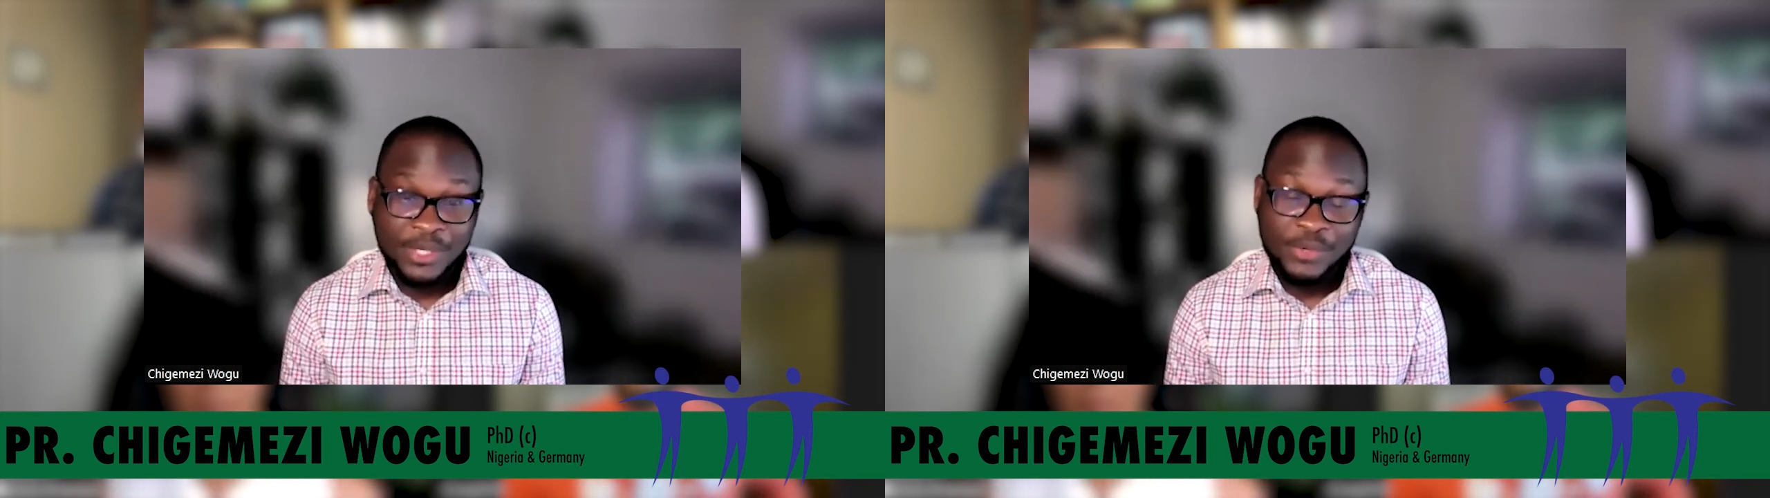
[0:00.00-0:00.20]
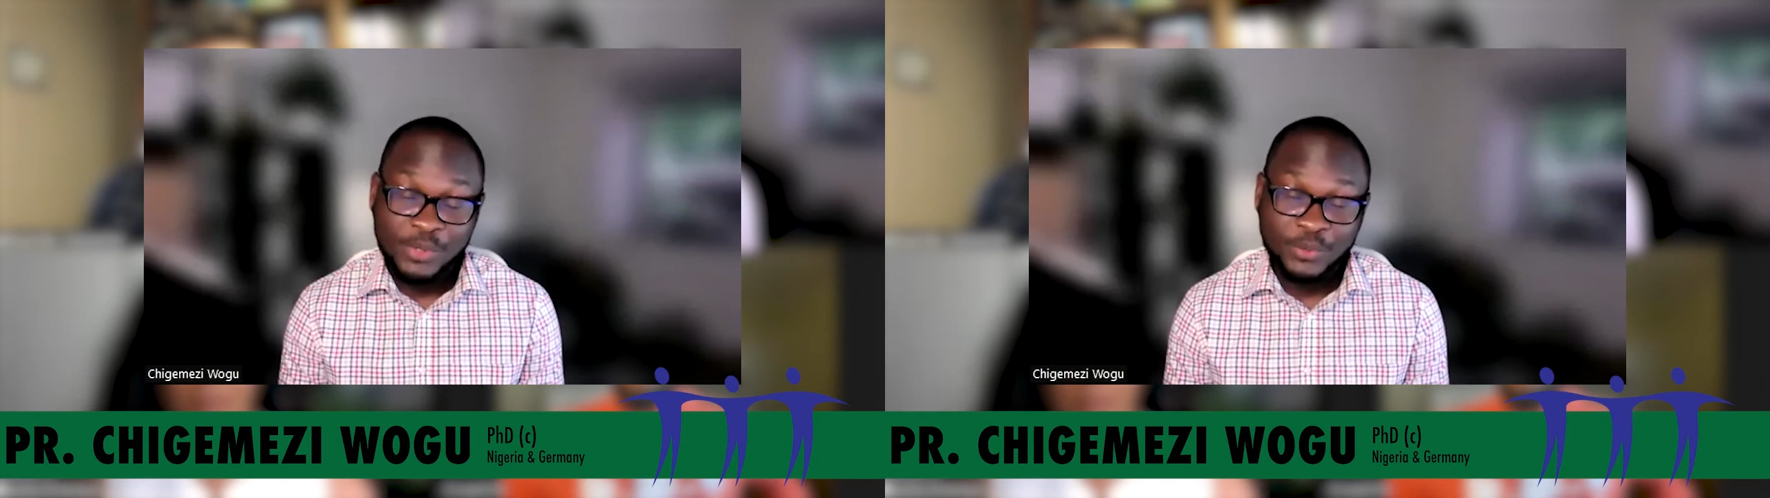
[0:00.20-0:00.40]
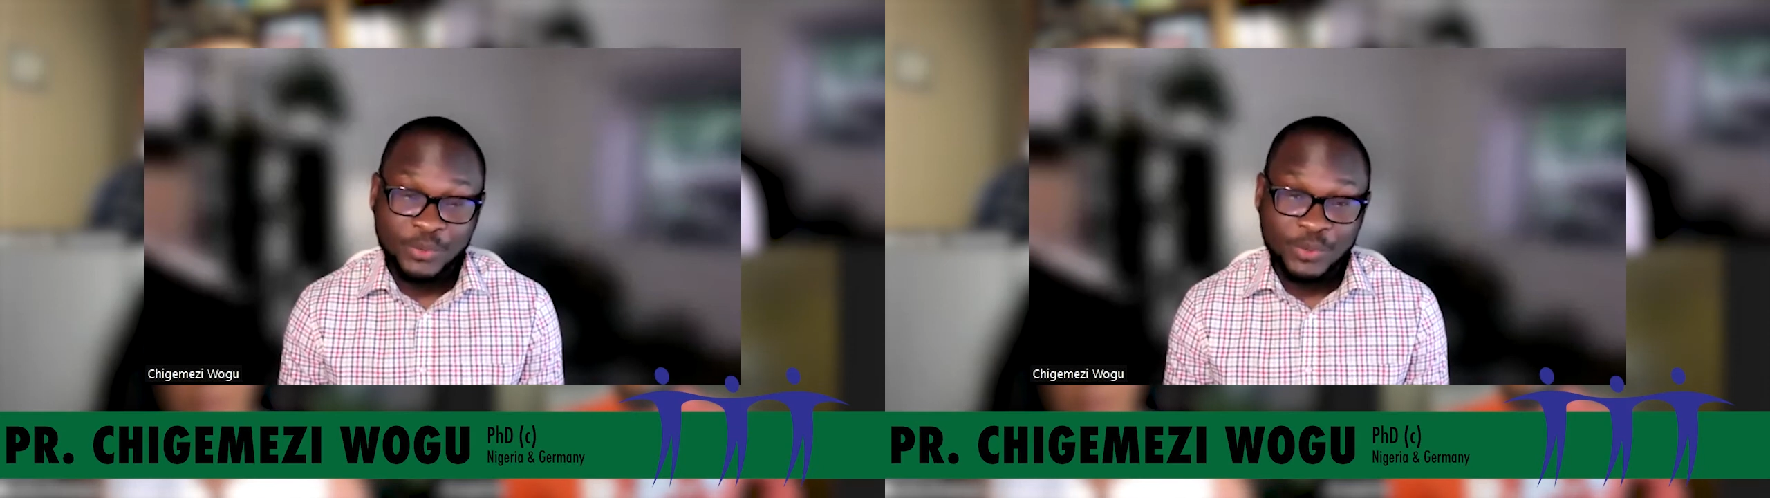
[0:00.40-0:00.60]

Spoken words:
what